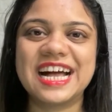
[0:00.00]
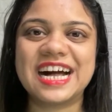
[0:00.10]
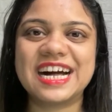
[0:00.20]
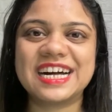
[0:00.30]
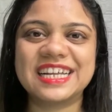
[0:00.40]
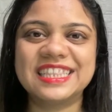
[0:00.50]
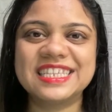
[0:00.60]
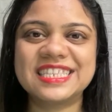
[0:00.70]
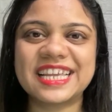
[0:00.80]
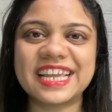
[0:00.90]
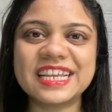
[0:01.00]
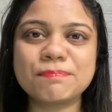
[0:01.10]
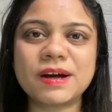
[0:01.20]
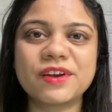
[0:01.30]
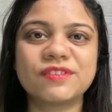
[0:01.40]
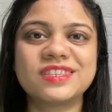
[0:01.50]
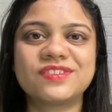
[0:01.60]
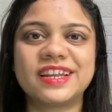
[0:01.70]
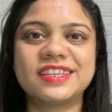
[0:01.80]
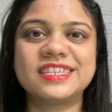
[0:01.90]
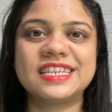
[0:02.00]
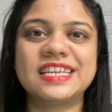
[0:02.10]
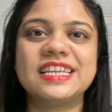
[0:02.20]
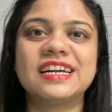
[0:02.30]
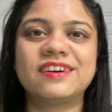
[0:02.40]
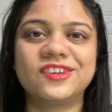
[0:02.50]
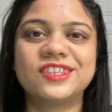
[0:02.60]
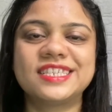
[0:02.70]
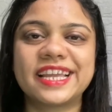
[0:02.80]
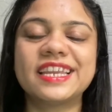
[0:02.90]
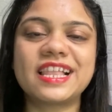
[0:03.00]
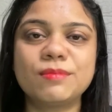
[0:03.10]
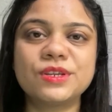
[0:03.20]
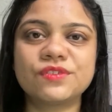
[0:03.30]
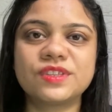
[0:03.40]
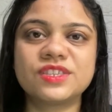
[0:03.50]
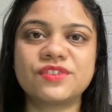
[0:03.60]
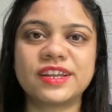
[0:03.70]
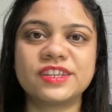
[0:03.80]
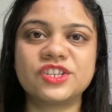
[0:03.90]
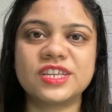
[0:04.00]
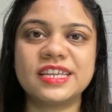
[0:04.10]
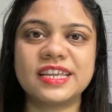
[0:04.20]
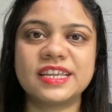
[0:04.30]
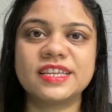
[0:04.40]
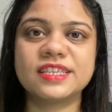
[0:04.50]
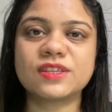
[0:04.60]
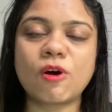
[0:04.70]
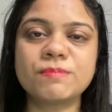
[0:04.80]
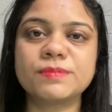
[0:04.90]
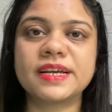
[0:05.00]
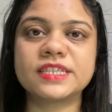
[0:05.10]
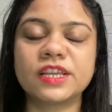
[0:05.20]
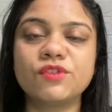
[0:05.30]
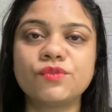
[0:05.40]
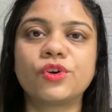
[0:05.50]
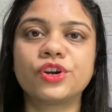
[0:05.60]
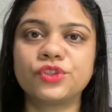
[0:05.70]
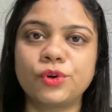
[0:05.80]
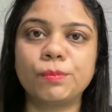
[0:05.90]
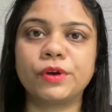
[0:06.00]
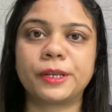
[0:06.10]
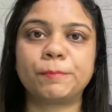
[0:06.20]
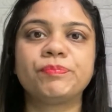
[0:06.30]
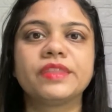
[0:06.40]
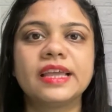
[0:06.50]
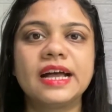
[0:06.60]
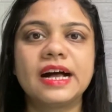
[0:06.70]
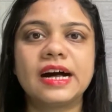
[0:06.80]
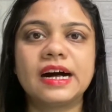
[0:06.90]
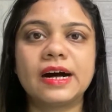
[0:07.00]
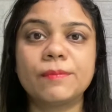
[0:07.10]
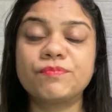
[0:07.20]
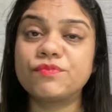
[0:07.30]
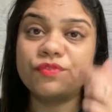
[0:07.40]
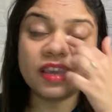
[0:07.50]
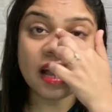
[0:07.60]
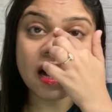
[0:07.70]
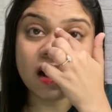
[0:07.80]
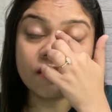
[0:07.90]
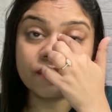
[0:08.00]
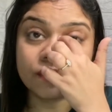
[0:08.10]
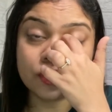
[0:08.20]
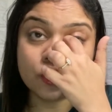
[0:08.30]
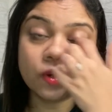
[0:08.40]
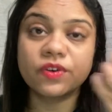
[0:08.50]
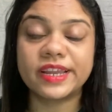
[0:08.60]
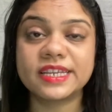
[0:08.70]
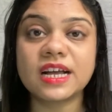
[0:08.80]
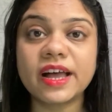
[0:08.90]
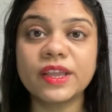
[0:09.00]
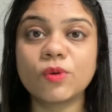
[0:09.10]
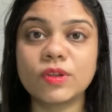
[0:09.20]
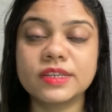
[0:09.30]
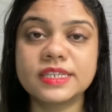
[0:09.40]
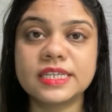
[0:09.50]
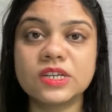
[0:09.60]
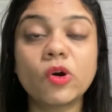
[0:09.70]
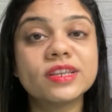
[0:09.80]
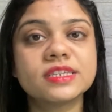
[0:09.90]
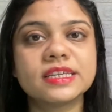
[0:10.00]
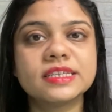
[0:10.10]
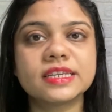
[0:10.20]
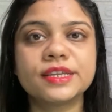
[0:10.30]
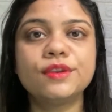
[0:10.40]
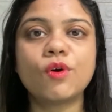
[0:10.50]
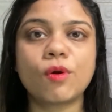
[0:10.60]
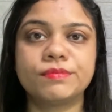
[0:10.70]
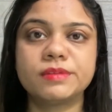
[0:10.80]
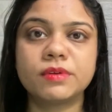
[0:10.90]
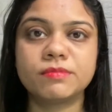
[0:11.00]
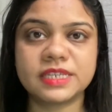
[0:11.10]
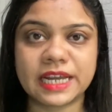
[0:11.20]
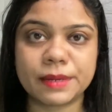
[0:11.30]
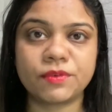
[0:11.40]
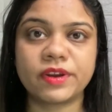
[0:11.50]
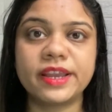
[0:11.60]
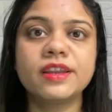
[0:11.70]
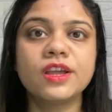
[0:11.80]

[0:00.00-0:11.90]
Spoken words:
The second part of the strategy, or the second element of the strategy, is optimizing for throughput. We have to create high quality content in optimum time, right?